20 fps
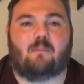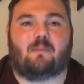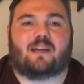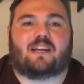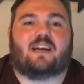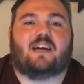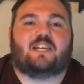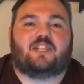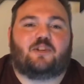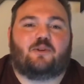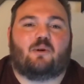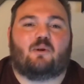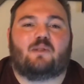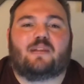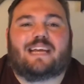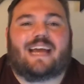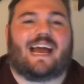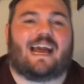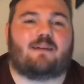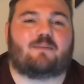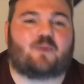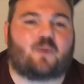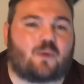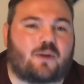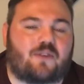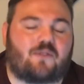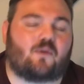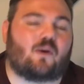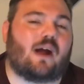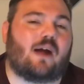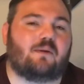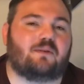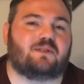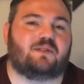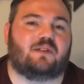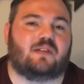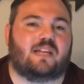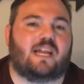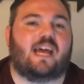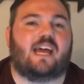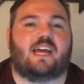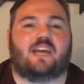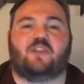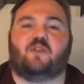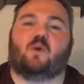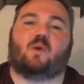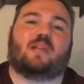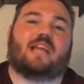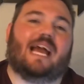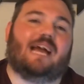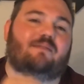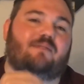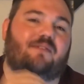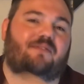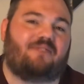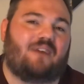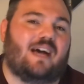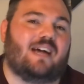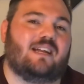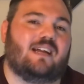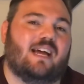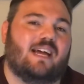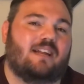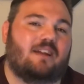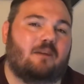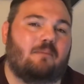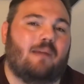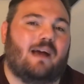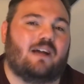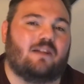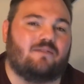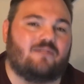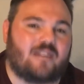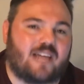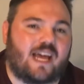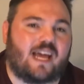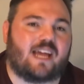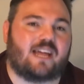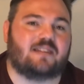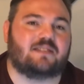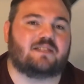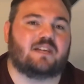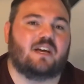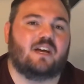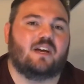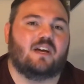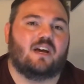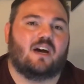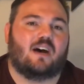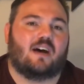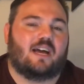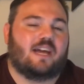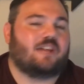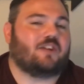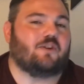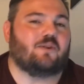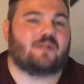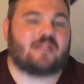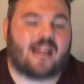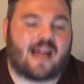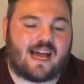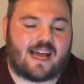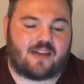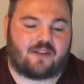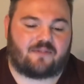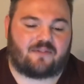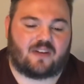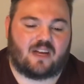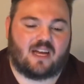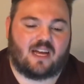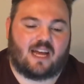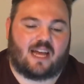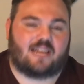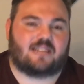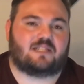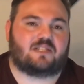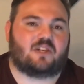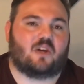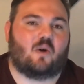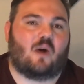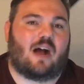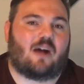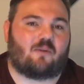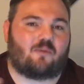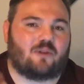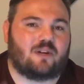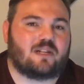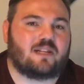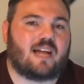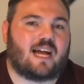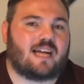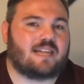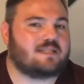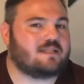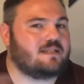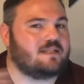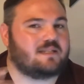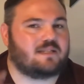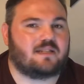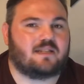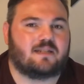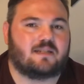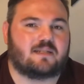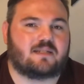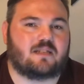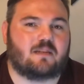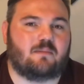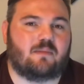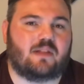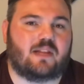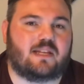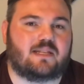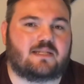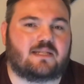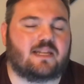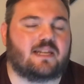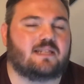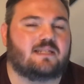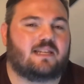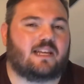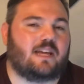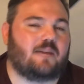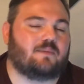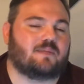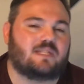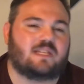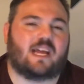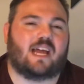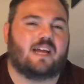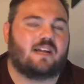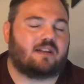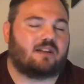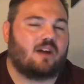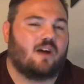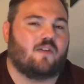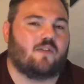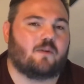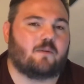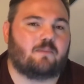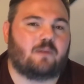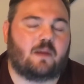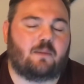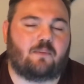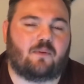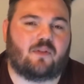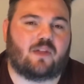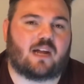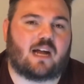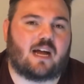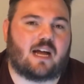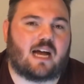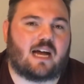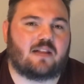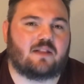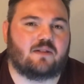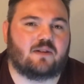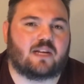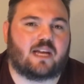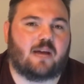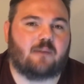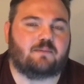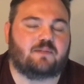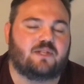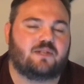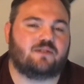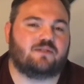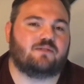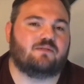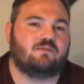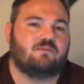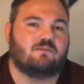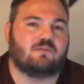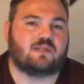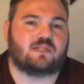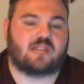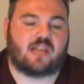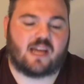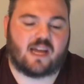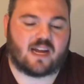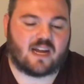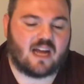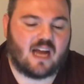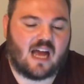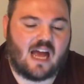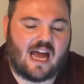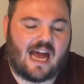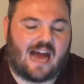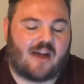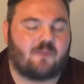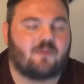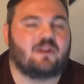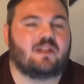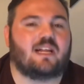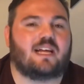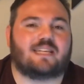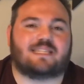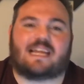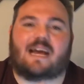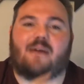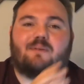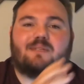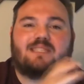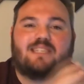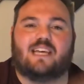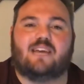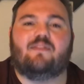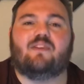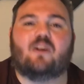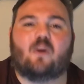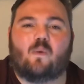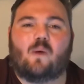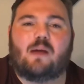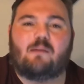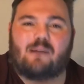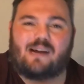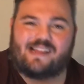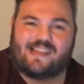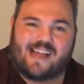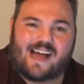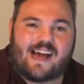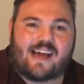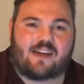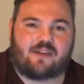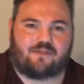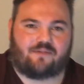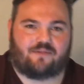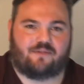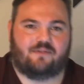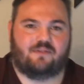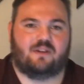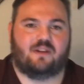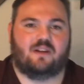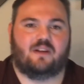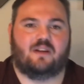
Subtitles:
Because you only have 24 hours in a day, and you only have a finite amount of days in your life. And so I realized, listening to some of these things that he was saying and other people that I look up to were saying, I realized I was giving away my life